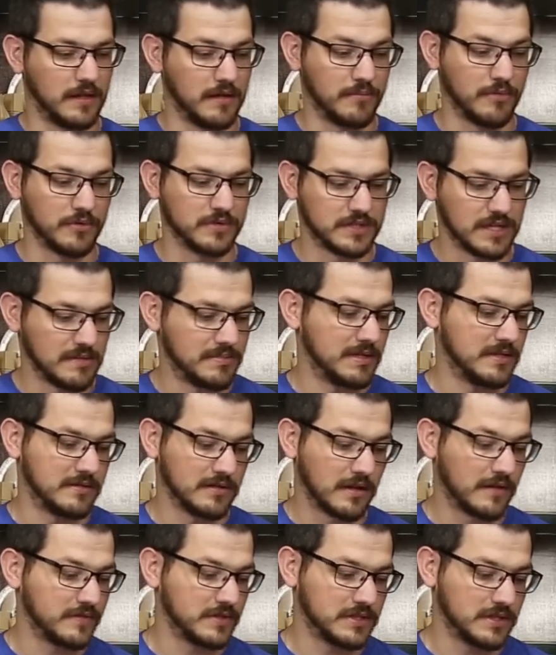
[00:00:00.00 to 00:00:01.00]
They both say
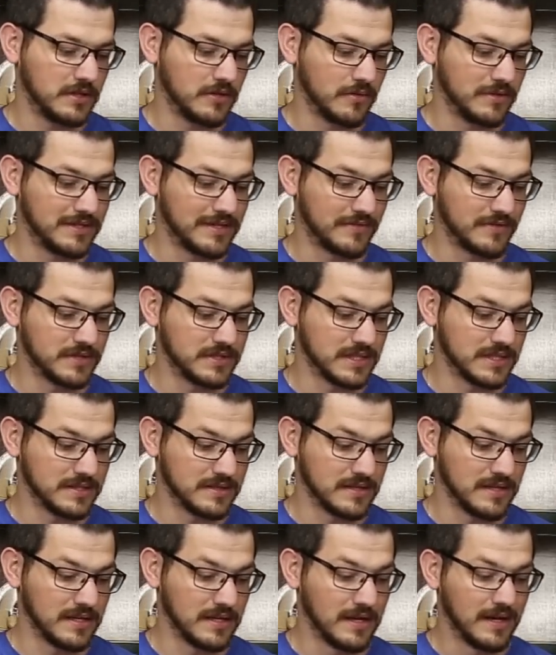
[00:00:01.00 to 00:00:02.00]
PETG, obviously. The only difference is
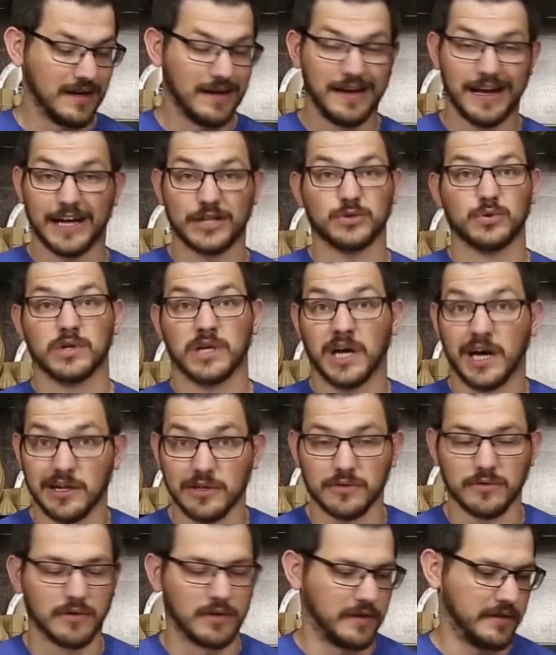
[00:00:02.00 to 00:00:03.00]
the actual
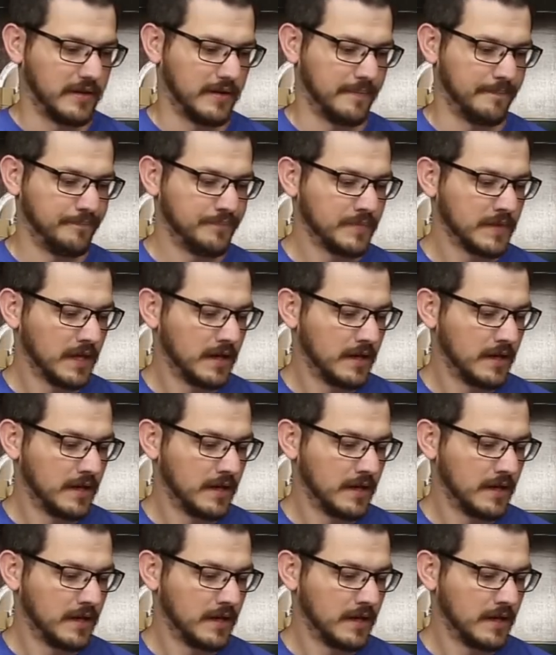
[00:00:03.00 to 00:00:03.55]
color on them.